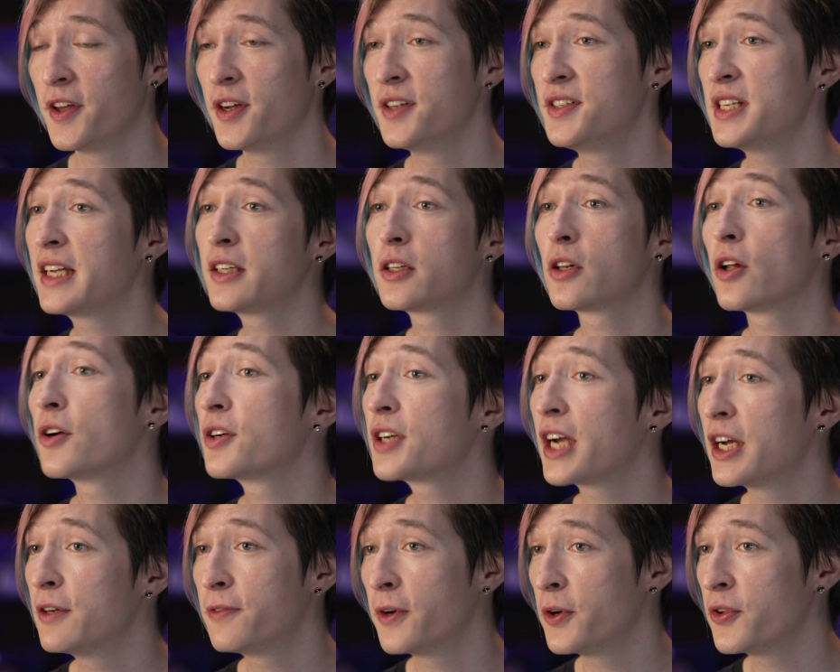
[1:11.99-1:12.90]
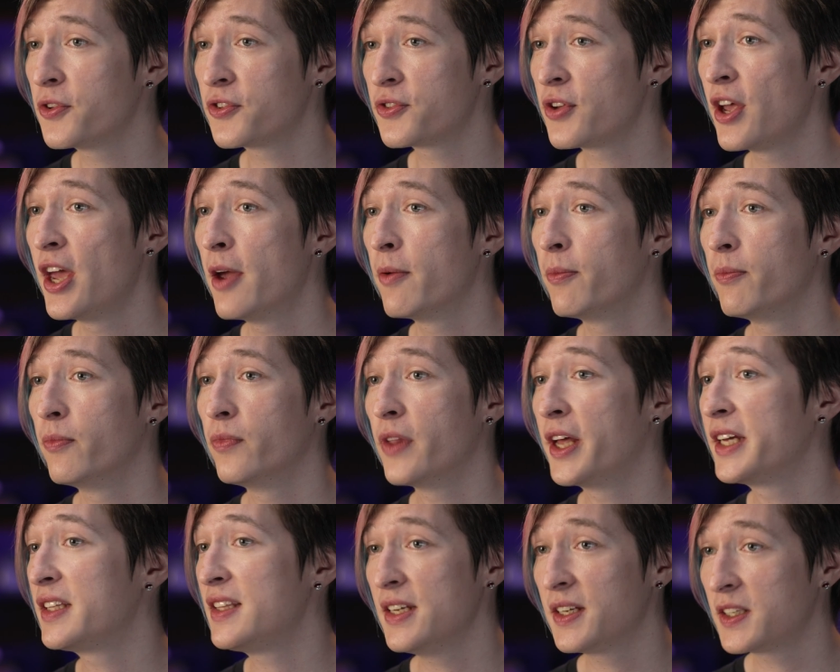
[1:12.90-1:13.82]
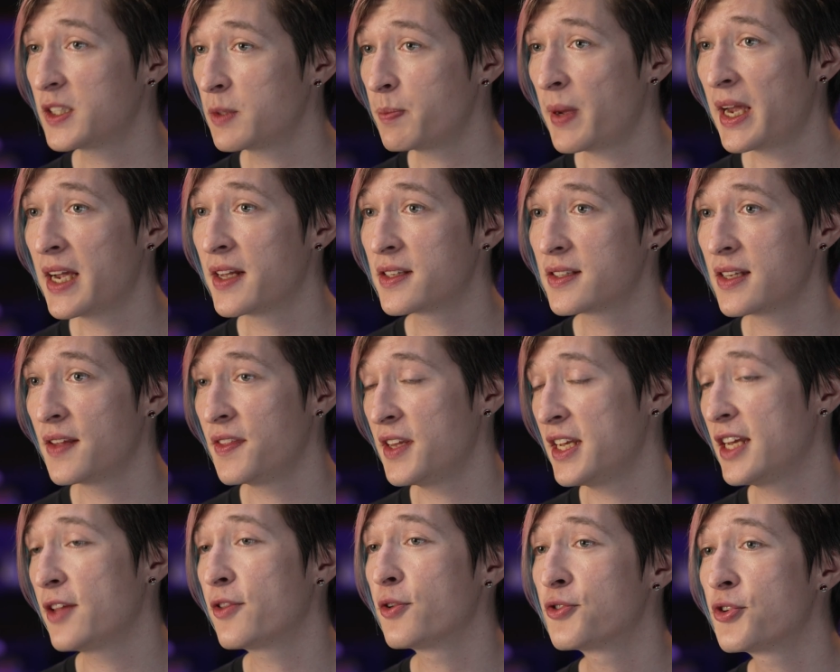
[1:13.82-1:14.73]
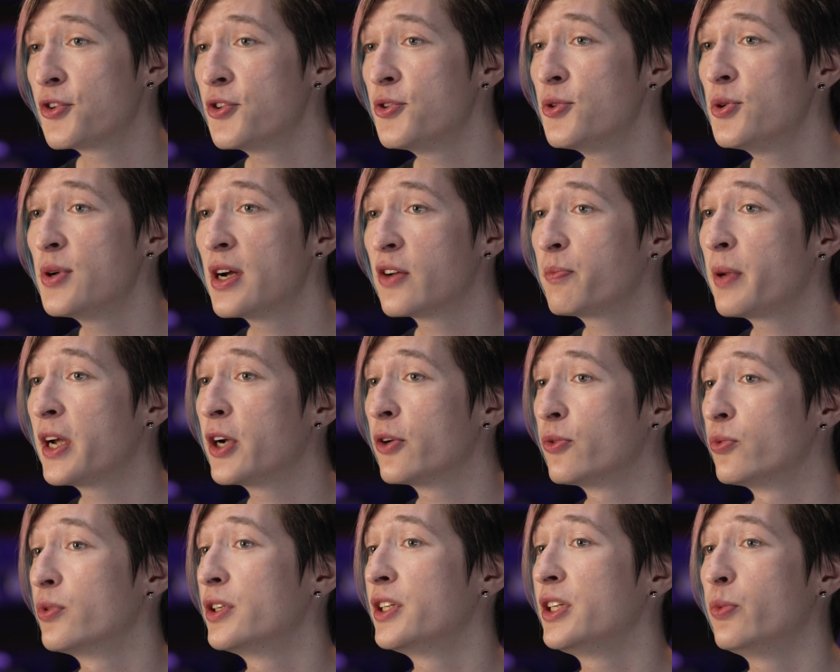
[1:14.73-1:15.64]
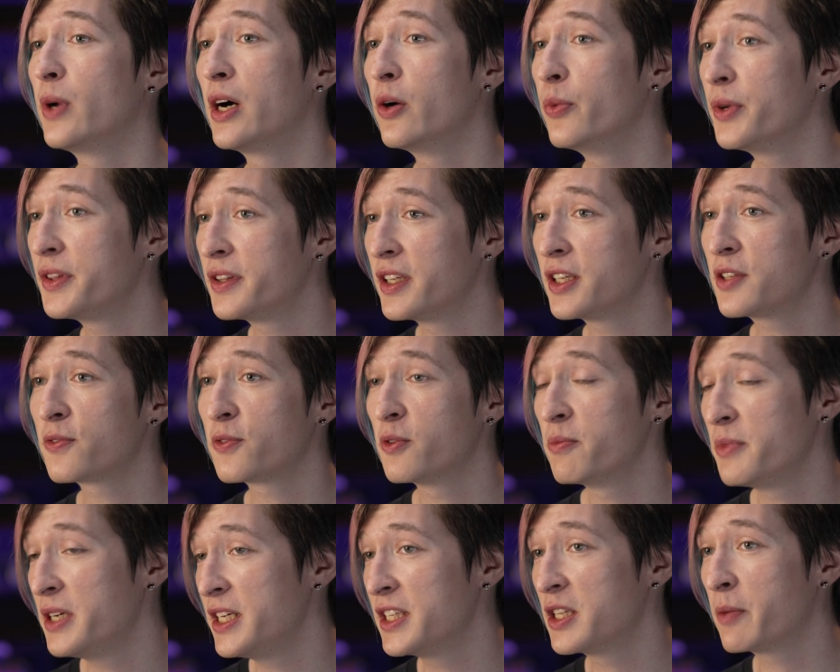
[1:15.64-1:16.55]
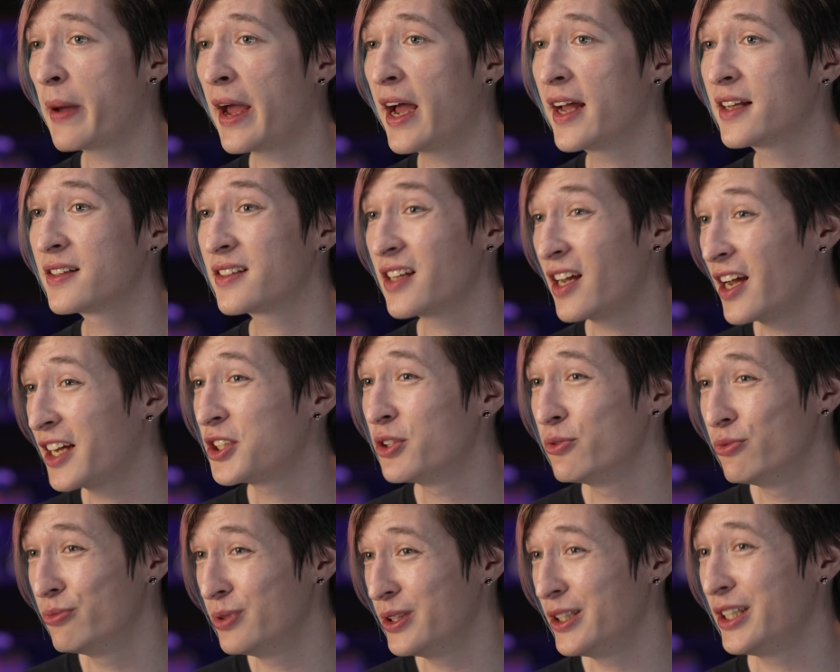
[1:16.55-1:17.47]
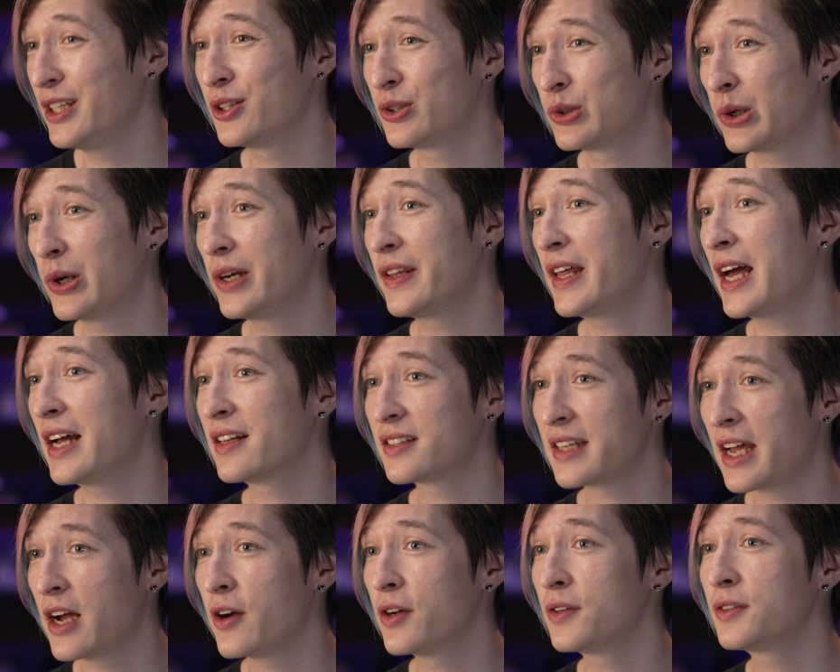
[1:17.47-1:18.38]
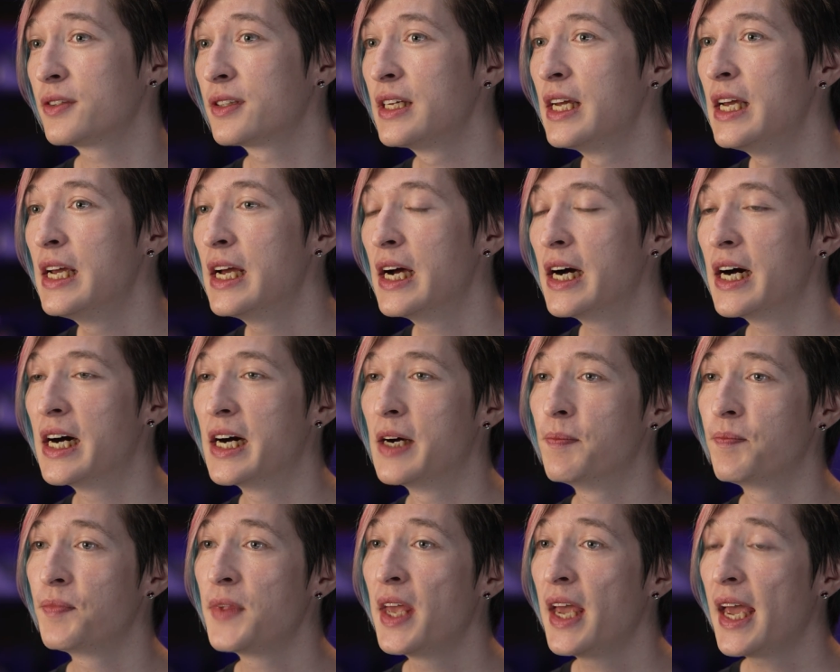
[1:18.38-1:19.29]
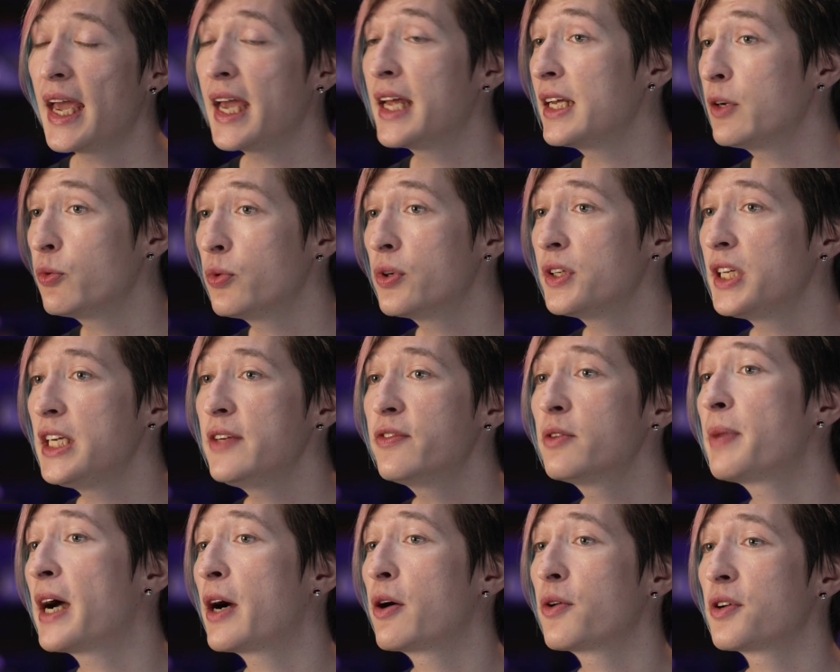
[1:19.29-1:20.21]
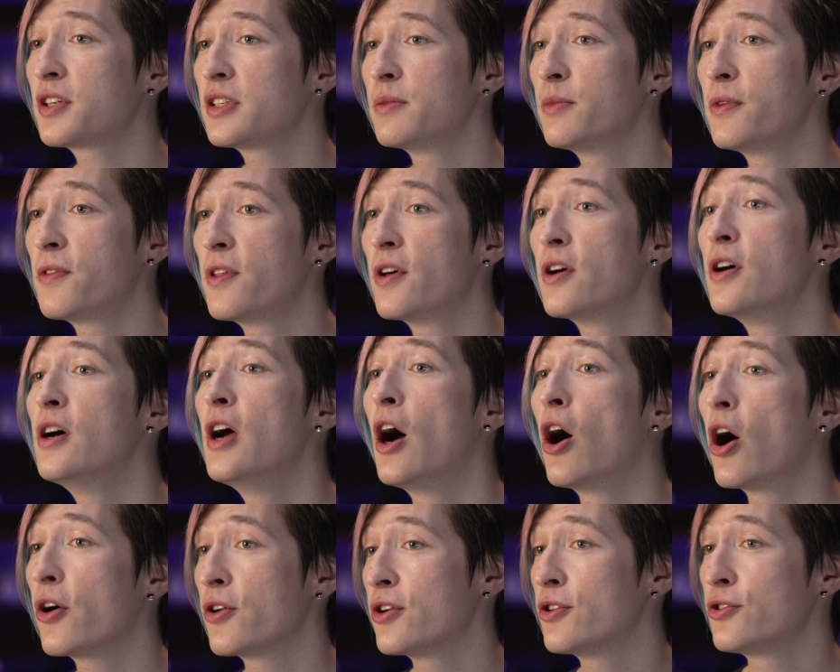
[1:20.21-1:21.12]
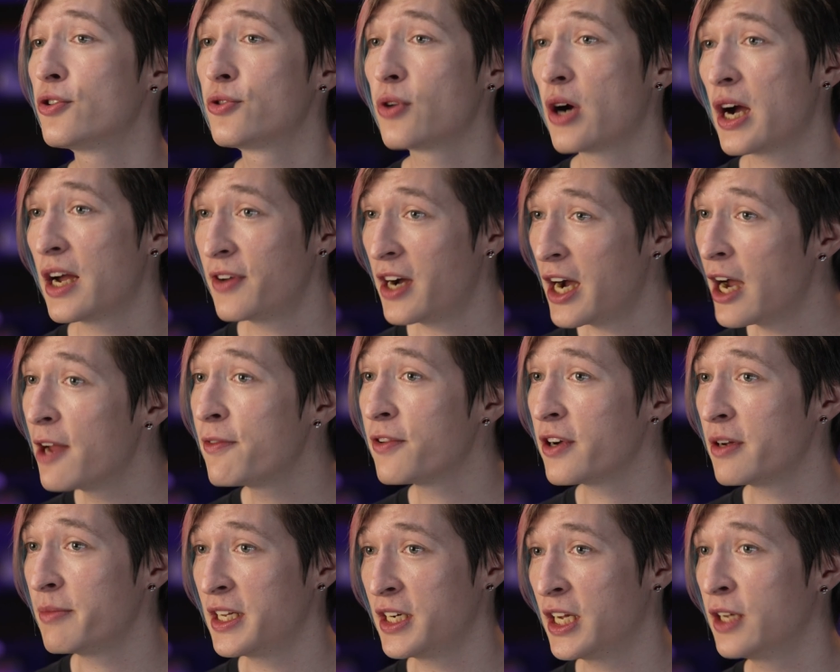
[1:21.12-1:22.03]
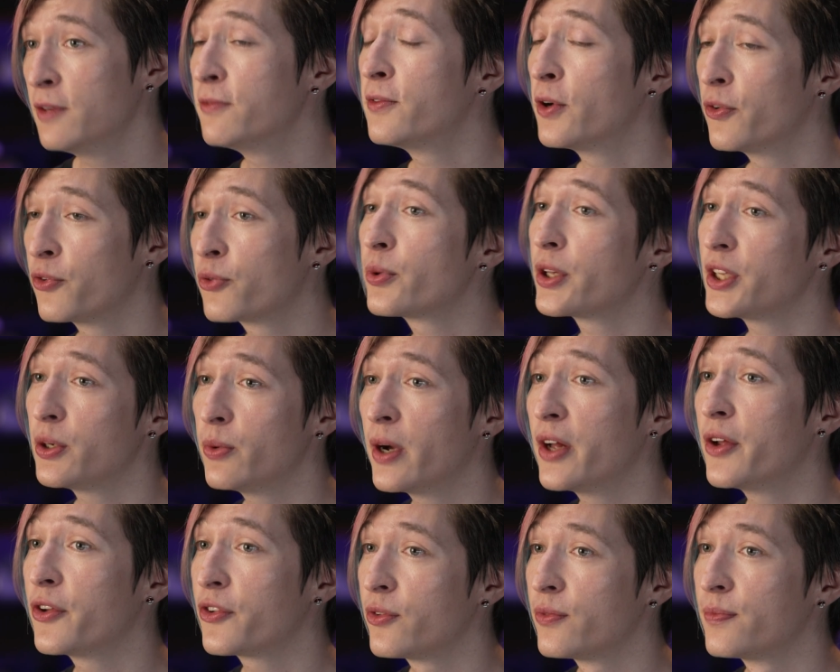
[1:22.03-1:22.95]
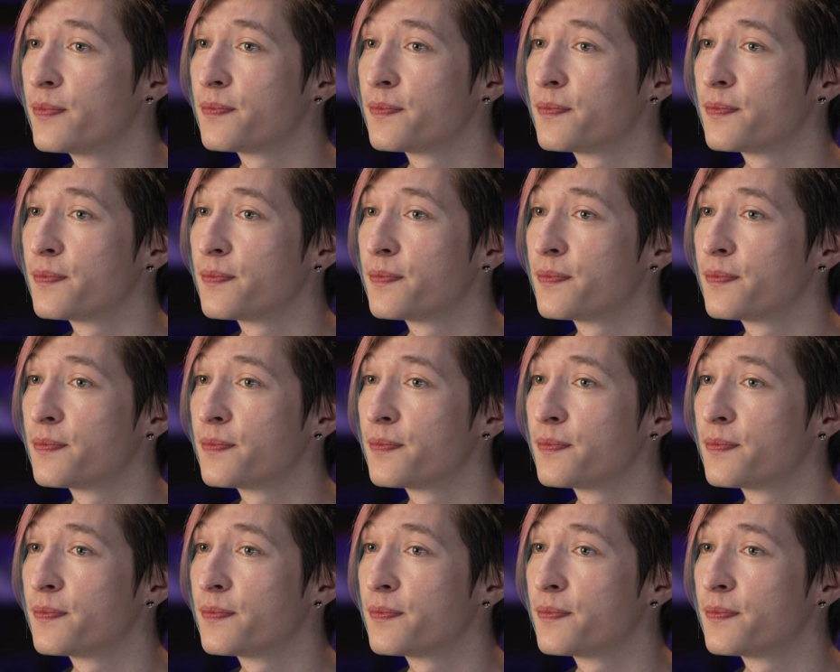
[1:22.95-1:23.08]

The Dan Clark headphones like The Expanse and the Ether 2 have paired really well with this for me in the past. I actually really enjoy that sound. Um, and it will even power some of the harder to drive HiFiMAN headphones really well,